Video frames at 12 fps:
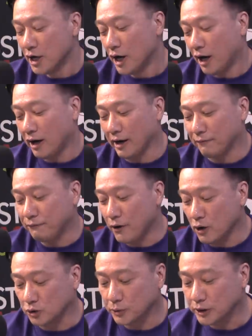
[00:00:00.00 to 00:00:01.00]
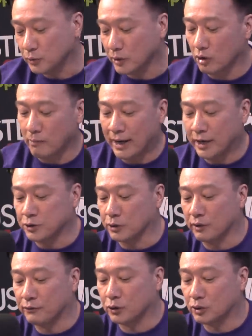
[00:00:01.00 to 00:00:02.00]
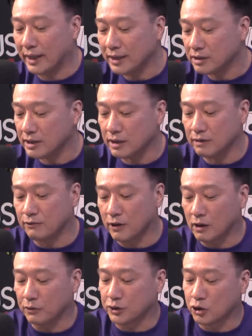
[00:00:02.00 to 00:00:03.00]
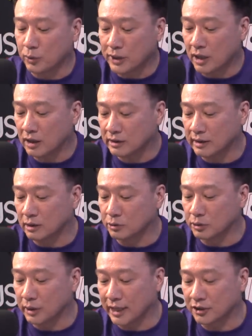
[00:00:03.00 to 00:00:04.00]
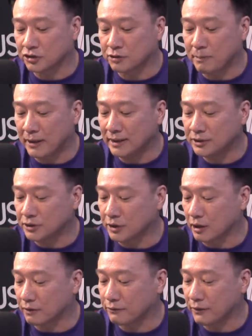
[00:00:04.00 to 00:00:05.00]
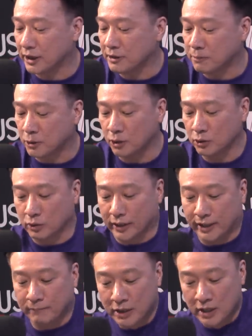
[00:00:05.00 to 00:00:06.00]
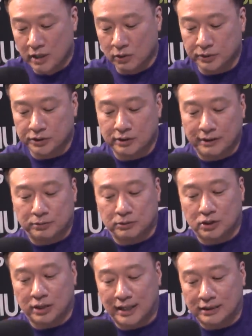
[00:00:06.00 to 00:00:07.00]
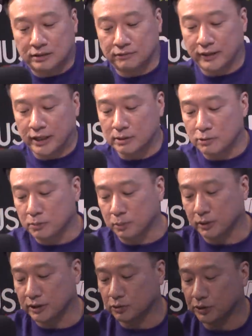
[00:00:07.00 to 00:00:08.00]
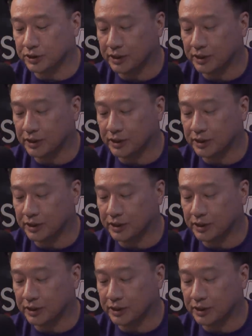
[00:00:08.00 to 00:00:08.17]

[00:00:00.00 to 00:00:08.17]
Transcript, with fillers: All right, folks, we just want to remind you if you'd like to get involved with the three knockdown rule and sponsor our fine program, we still have some slots available. Please reach